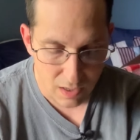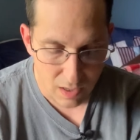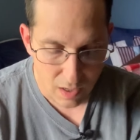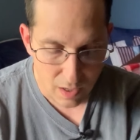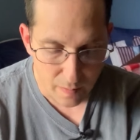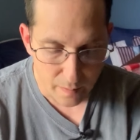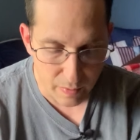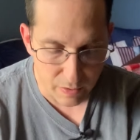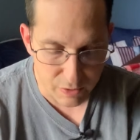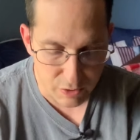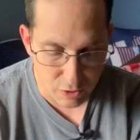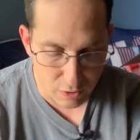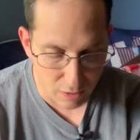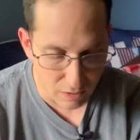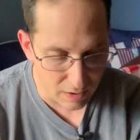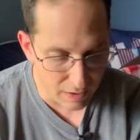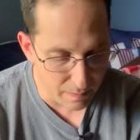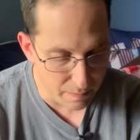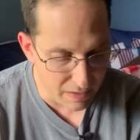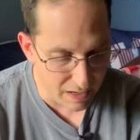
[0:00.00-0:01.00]
But
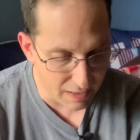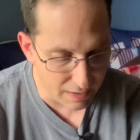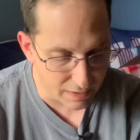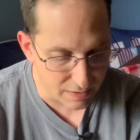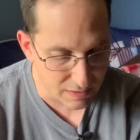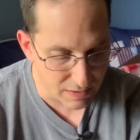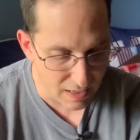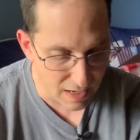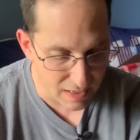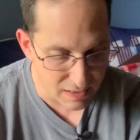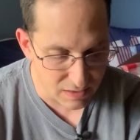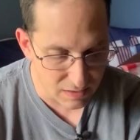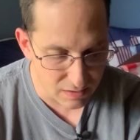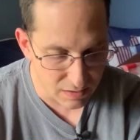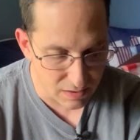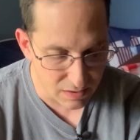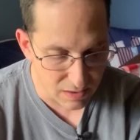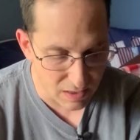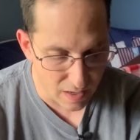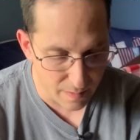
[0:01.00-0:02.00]
Charlie Manx hasn't
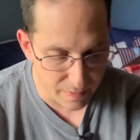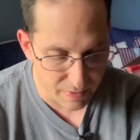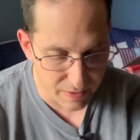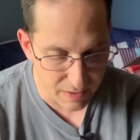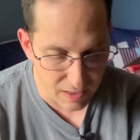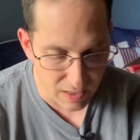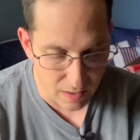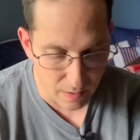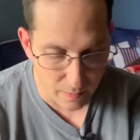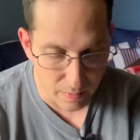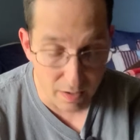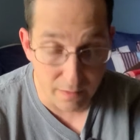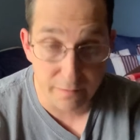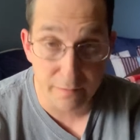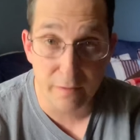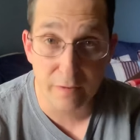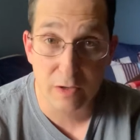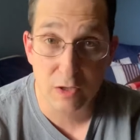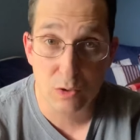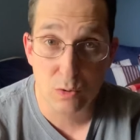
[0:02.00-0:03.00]
stopped thinking about
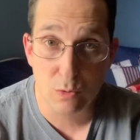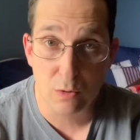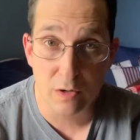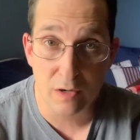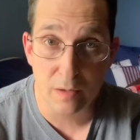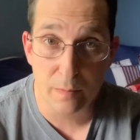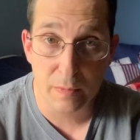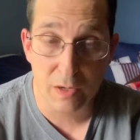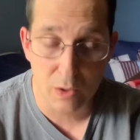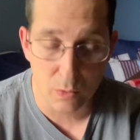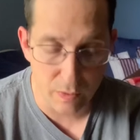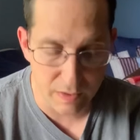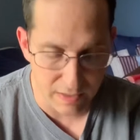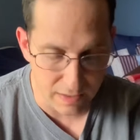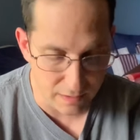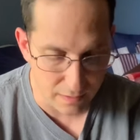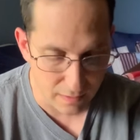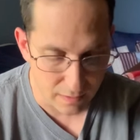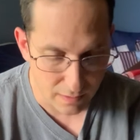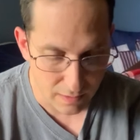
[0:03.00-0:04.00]
Victoria
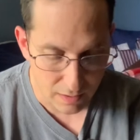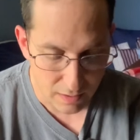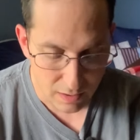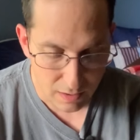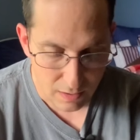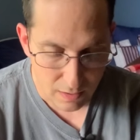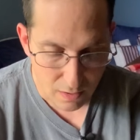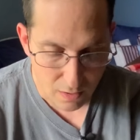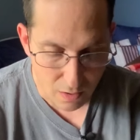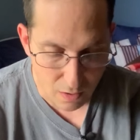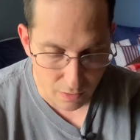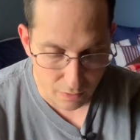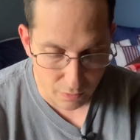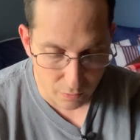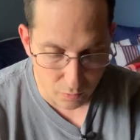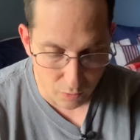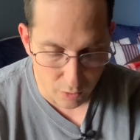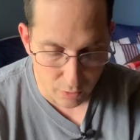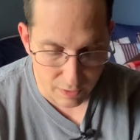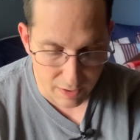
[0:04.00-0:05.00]
McQueen. On the
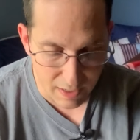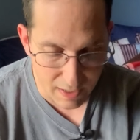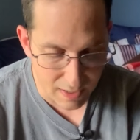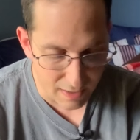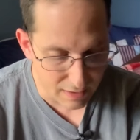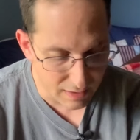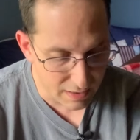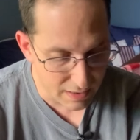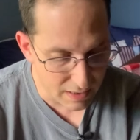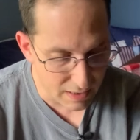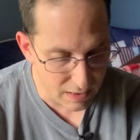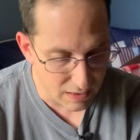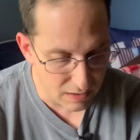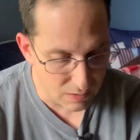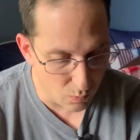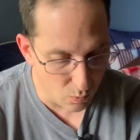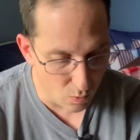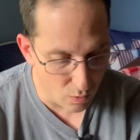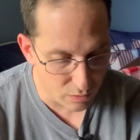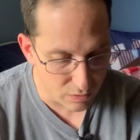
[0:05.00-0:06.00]
road again, he
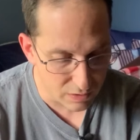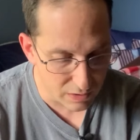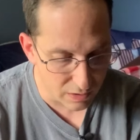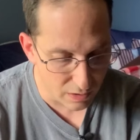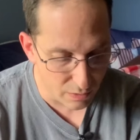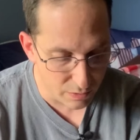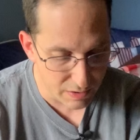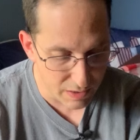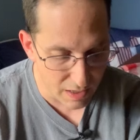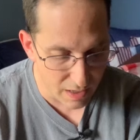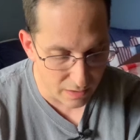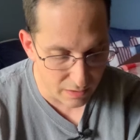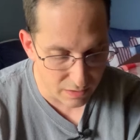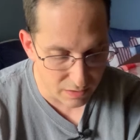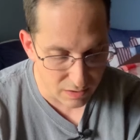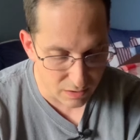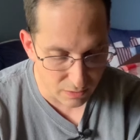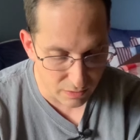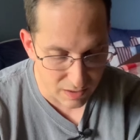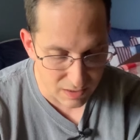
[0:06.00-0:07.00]
won't slow down
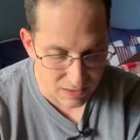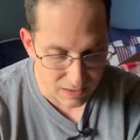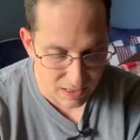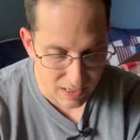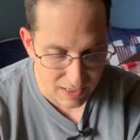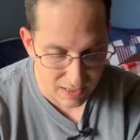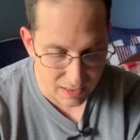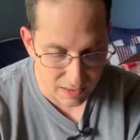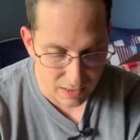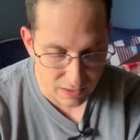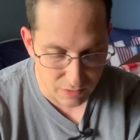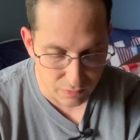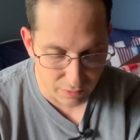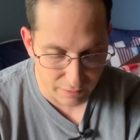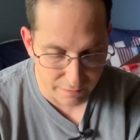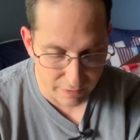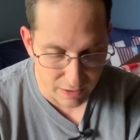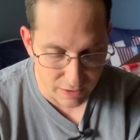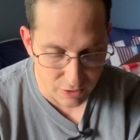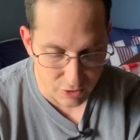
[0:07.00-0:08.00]
until he's taken his
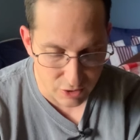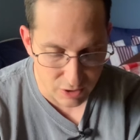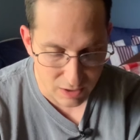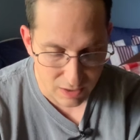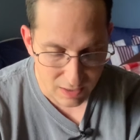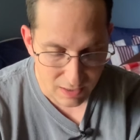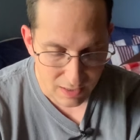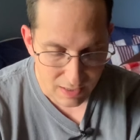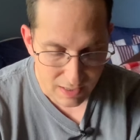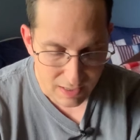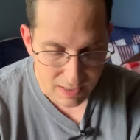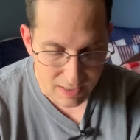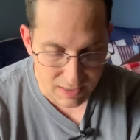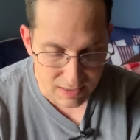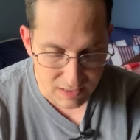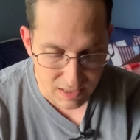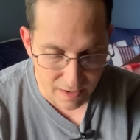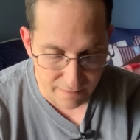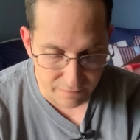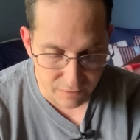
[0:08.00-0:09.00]
revenge.
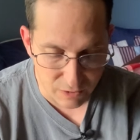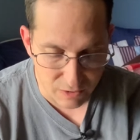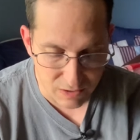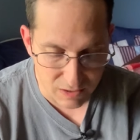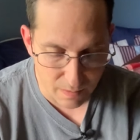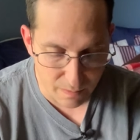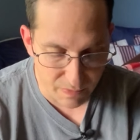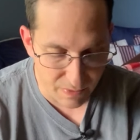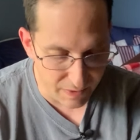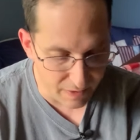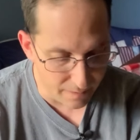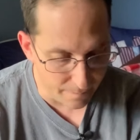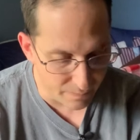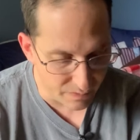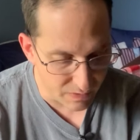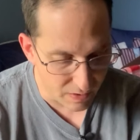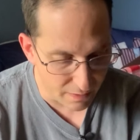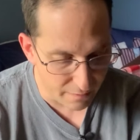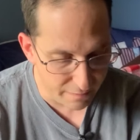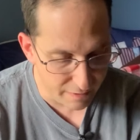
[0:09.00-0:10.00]
He's after something
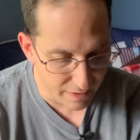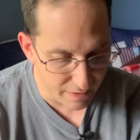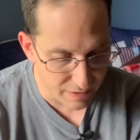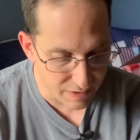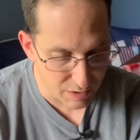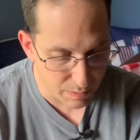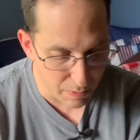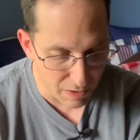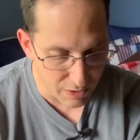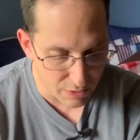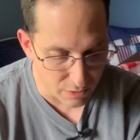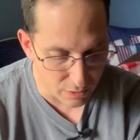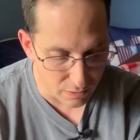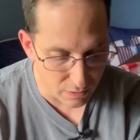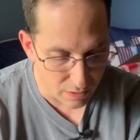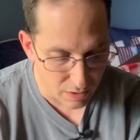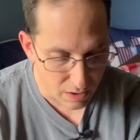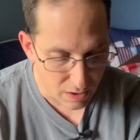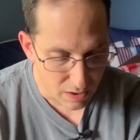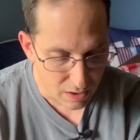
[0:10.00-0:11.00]
very
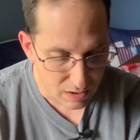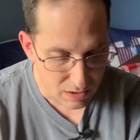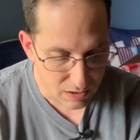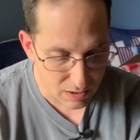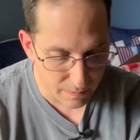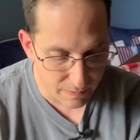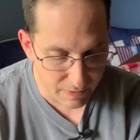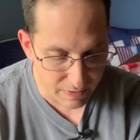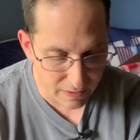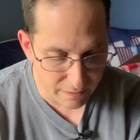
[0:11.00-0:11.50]
special, something